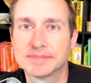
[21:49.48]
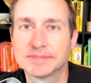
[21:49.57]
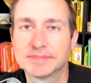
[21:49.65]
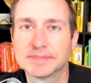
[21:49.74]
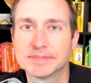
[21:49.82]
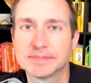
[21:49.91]

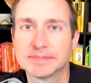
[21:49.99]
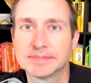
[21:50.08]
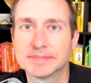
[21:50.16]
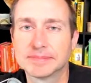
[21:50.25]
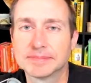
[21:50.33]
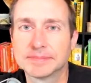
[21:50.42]

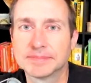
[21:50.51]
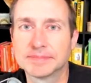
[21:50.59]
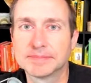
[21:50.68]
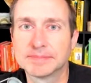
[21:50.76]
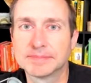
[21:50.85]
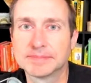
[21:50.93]

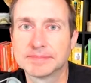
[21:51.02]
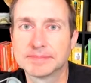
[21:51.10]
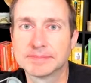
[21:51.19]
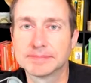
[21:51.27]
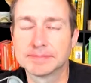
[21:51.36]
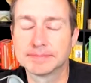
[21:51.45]

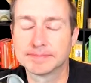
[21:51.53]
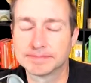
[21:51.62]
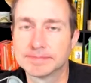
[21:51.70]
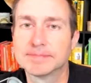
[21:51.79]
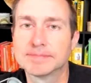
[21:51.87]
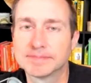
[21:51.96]

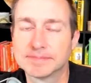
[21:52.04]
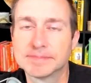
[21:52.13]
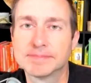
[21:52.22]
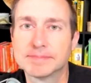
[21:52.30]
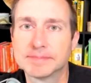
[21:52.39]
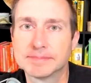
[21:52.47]

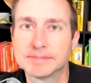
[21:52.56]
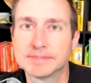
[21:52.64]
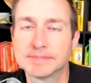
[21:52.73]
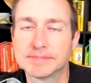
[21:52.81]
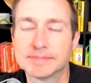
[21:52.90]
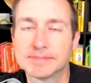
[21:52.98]

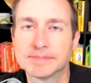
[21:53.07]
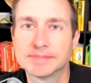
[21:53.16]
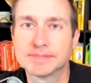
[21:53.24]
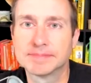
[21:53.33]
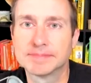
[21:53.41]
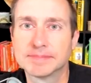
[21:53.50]

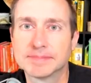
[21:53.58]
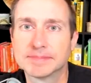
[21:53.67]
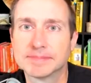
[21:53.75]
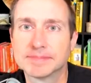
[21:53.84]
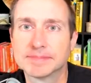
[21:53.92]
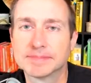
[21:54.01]

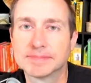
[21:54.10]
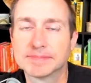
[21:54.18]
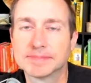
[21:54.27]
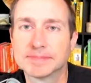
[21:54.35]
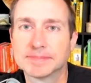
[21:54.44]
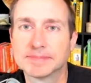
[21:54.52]

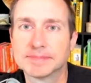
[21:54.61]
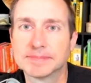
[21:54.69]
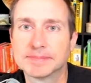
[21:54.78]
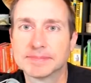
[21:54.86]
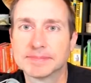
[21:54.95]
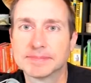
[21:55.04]

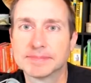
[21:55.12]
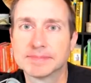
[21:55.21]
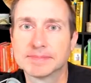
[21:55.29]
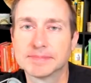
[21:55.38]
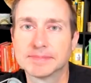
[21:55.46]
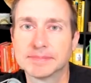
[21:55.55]

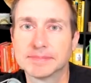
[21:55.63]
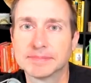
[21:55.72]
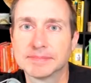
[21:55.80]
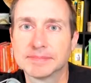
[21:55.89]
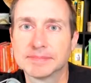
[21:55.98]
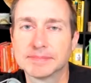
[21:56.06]

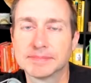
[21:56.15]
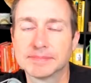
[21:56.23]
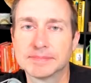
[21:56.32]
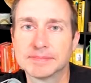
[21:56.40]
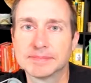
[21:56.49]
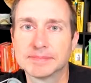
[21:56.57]

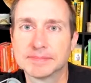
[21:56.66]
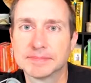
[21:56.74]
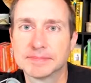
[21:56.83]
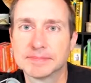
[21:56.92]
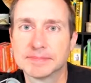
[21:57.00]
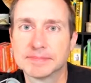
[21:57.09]

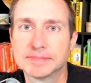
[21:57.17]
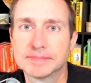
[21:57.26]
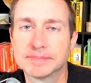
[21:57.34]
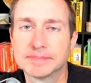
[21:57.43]
(silent)